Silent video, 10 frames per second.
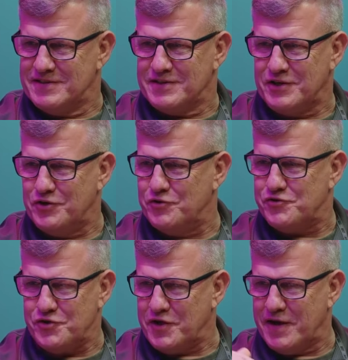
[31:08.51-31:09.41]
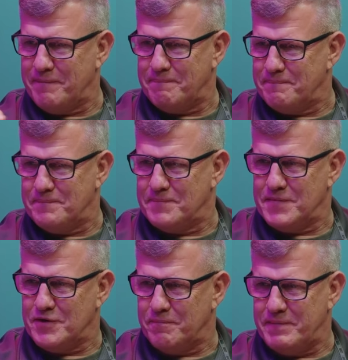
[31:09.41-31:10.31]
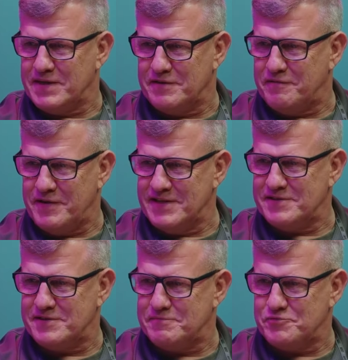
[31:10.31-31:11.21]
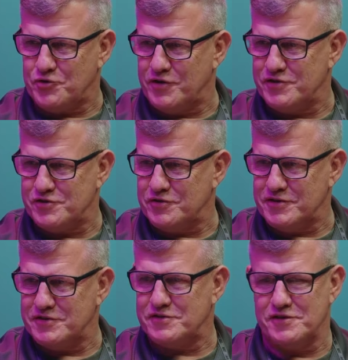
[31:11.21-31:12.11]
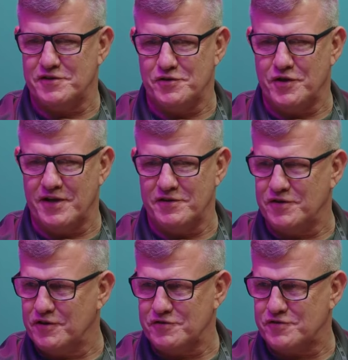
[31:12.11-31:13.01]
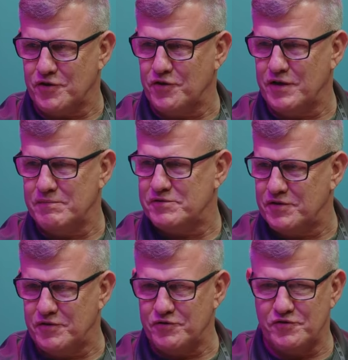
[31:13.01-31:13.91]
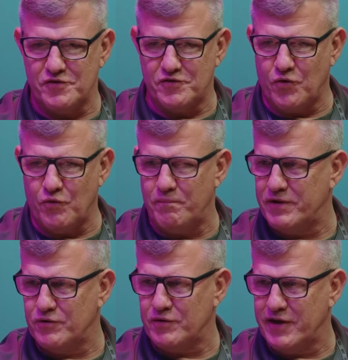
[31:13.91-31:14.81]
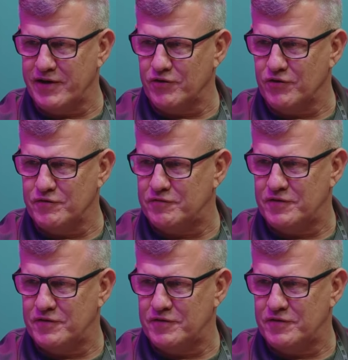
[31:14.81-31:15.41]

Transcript: you know. So you got you know big defense traditionalists and you got young startups and there's this whole middle layer of